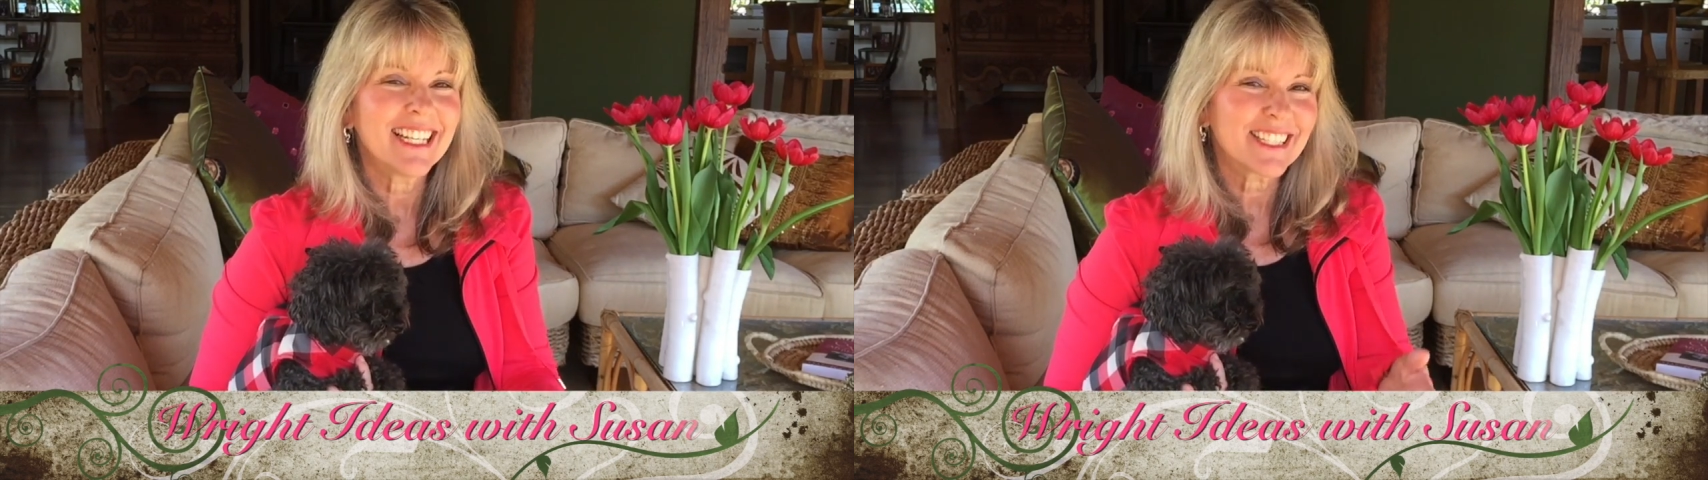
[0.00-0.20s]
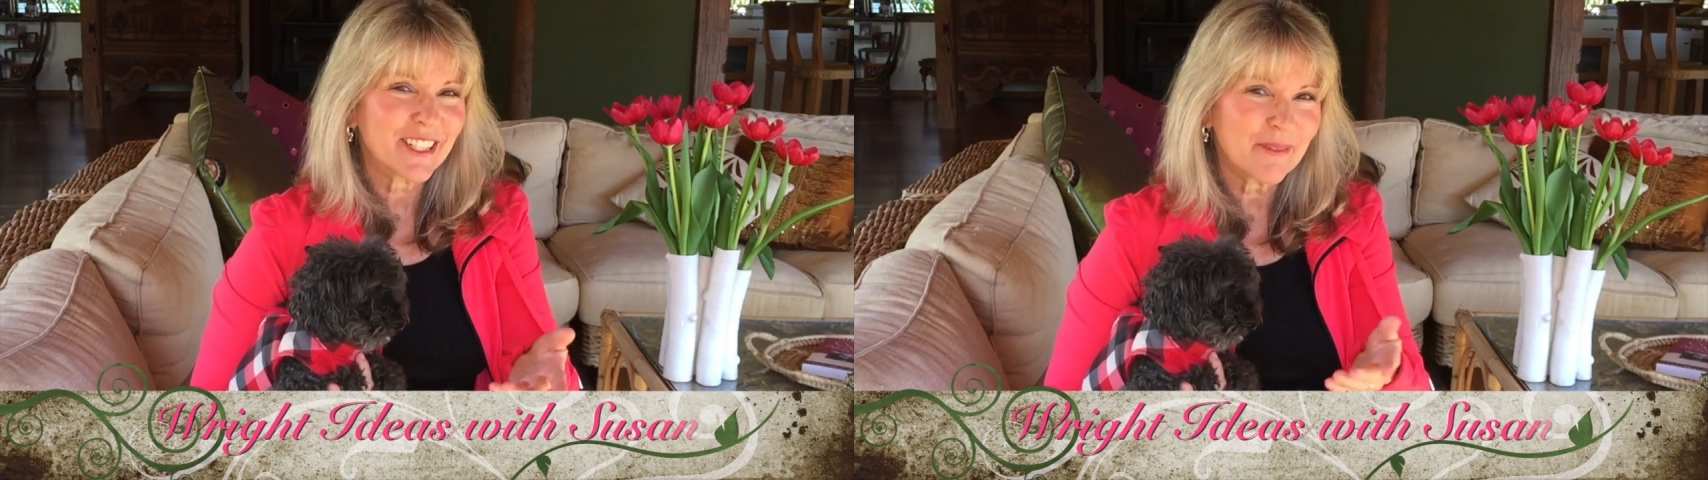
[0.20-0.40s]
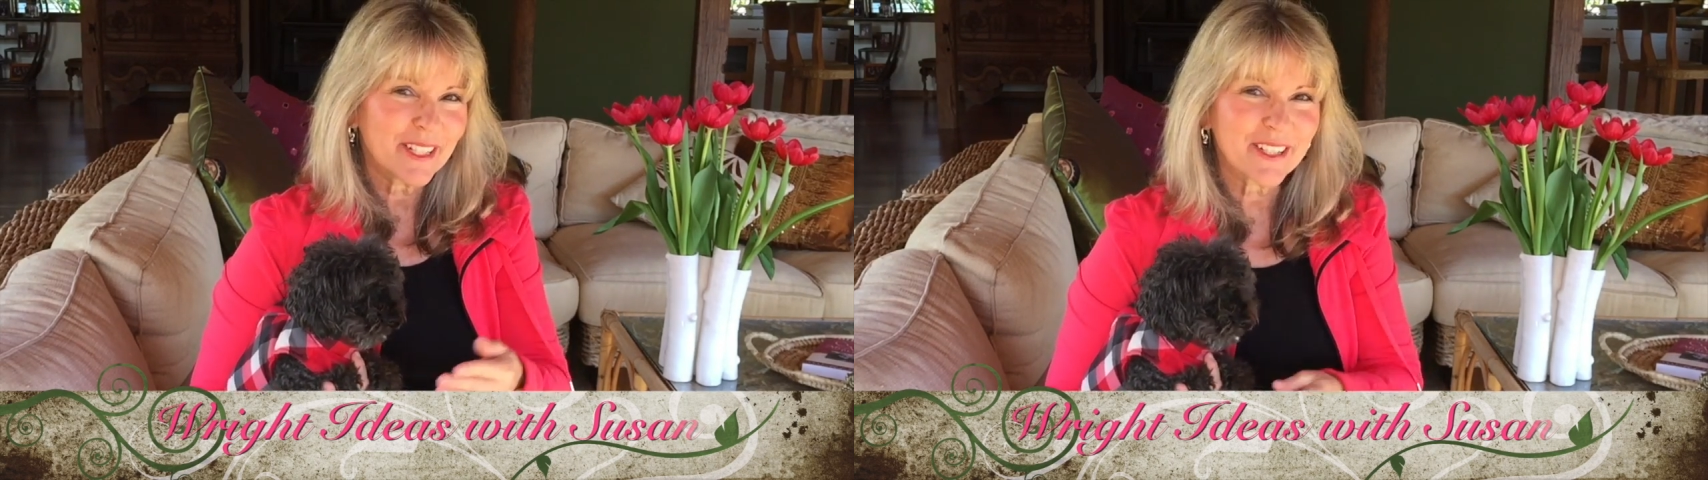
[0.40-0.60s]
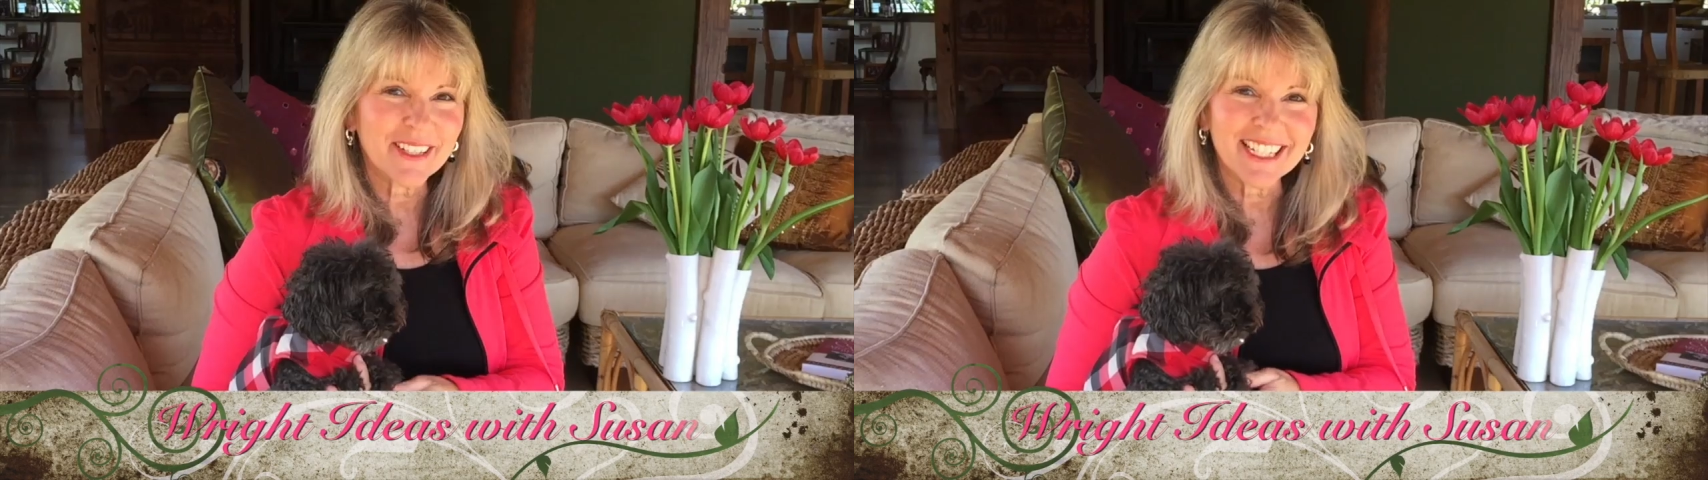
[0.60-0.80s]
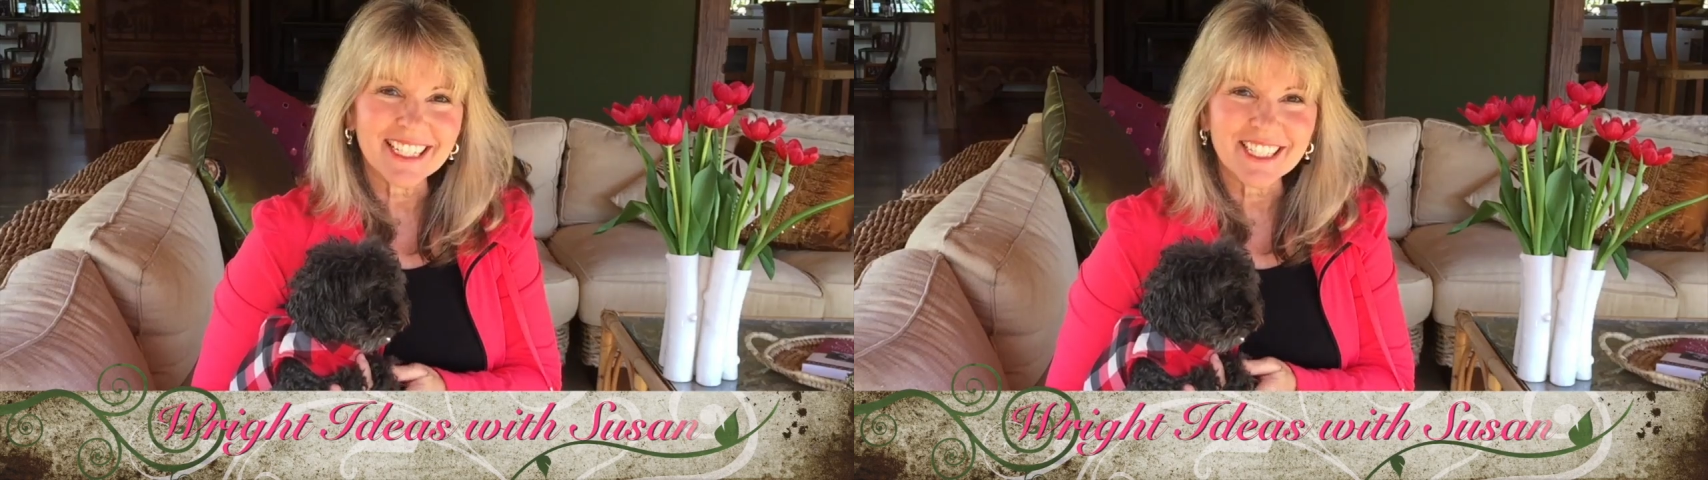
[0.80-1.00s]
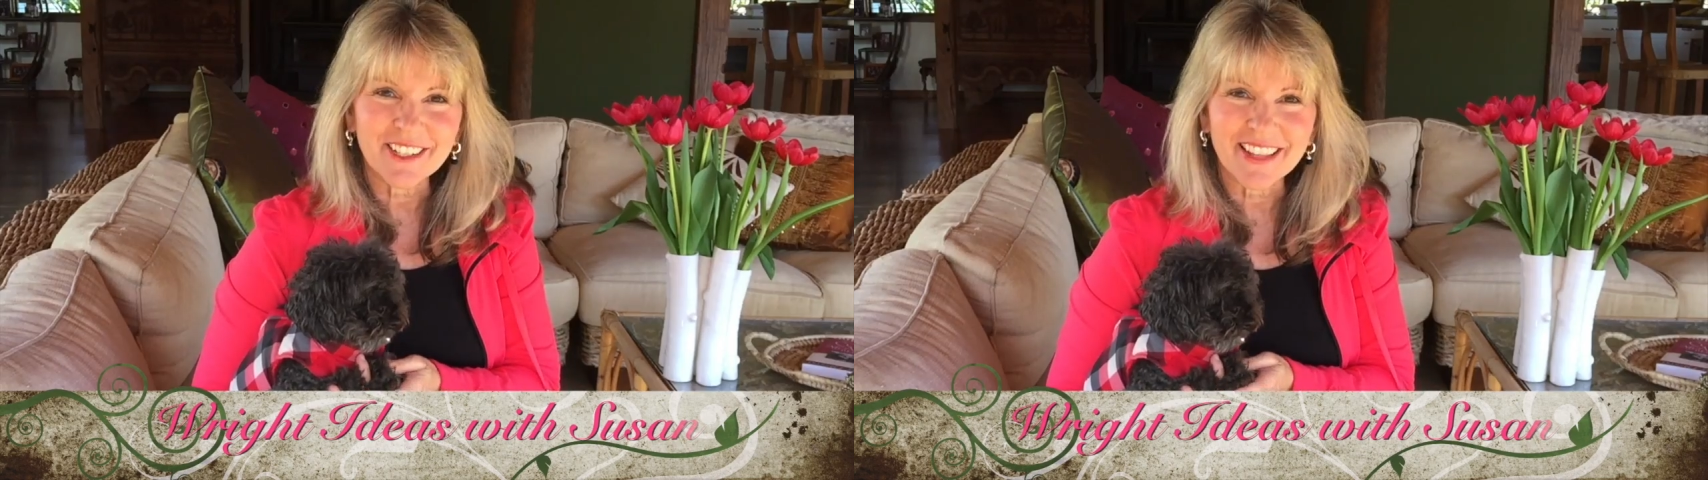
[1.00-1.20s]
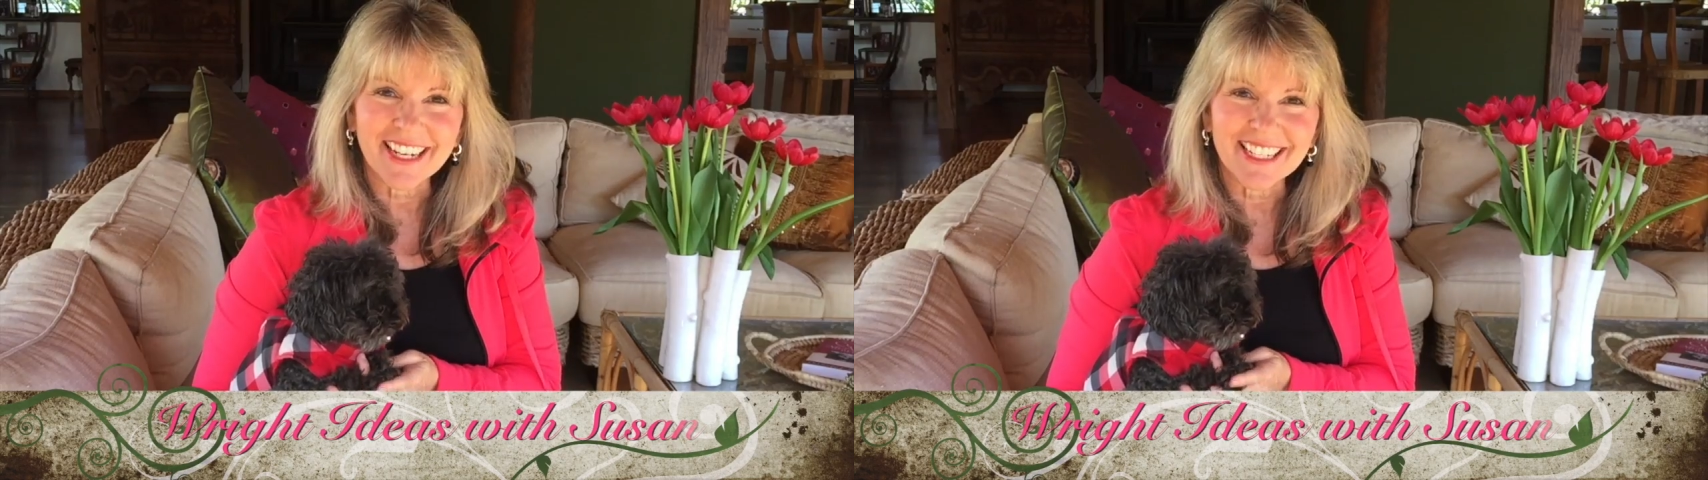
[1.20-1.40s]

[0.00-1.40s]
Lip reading: So I'm going to go ahead and share that